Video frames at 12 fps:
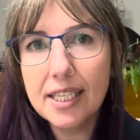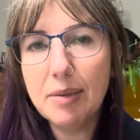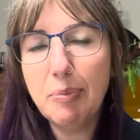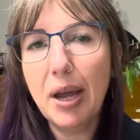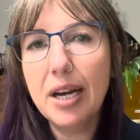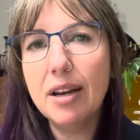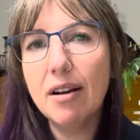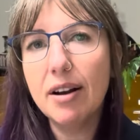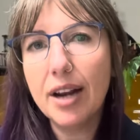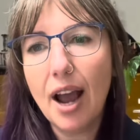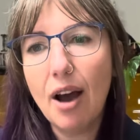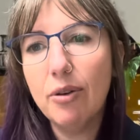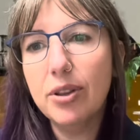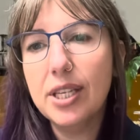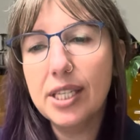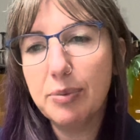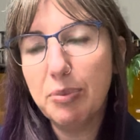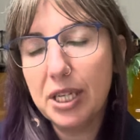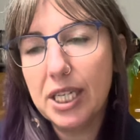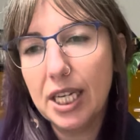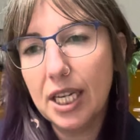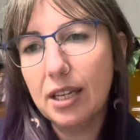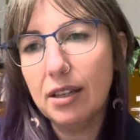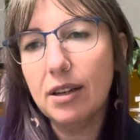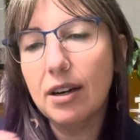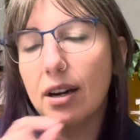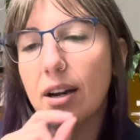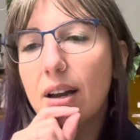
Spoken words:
depending on how this particular